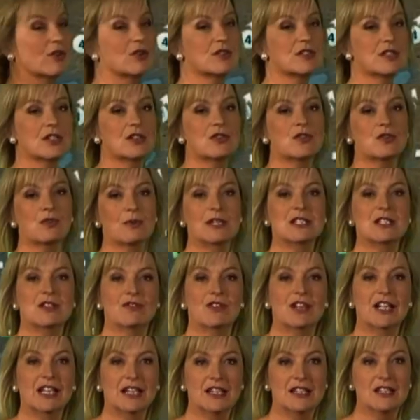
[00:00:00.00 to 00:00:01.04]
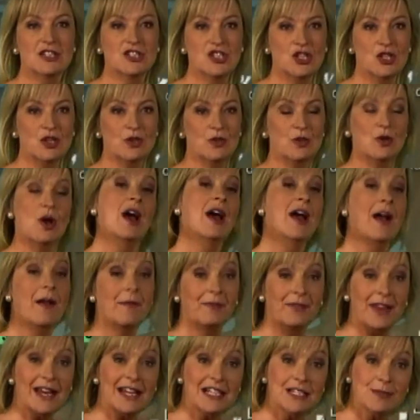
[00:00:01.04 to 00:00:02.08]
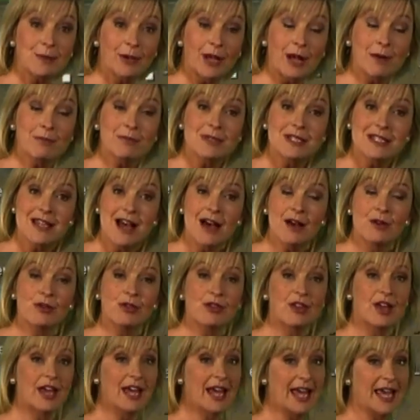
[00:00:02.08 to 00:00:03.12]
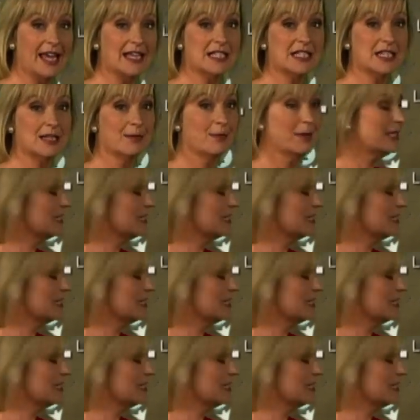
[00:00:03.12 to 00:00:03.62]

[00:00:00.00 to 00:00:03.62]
across the northwest of England too. Then as we come south into the